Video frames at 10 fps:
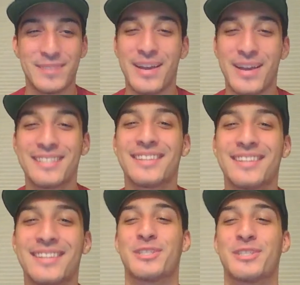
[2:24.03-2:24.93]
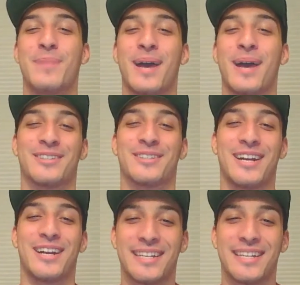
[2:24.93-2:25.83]
It makes it that much
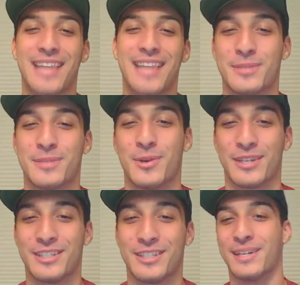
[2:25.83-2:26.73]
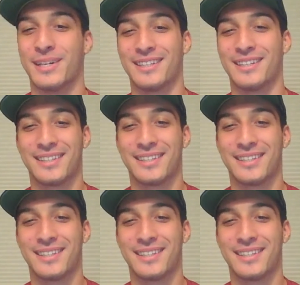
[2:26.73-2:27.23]
better, and you get that much more into it.